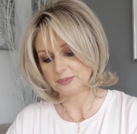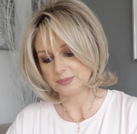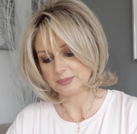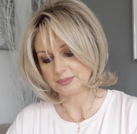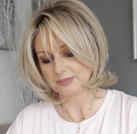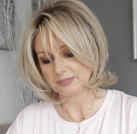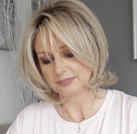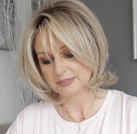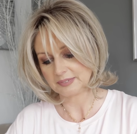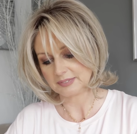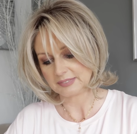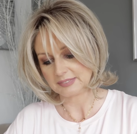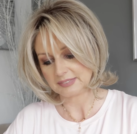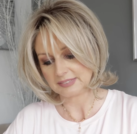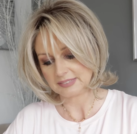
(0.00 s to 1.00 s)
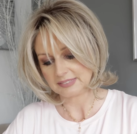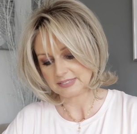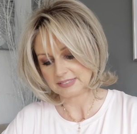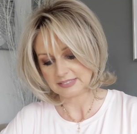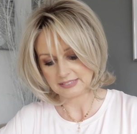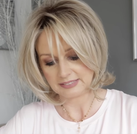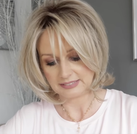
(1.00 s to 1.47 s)

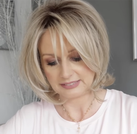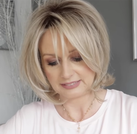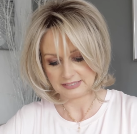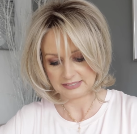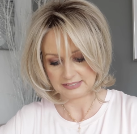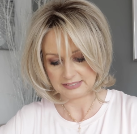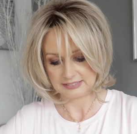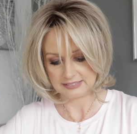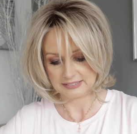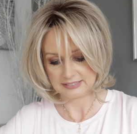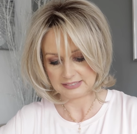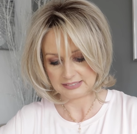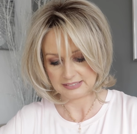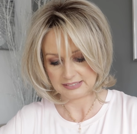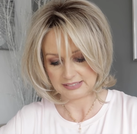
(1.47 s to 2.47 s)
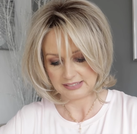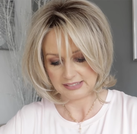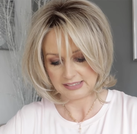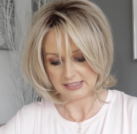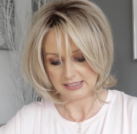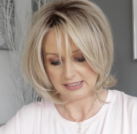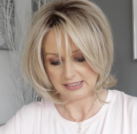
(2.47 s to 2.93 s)
[no speech]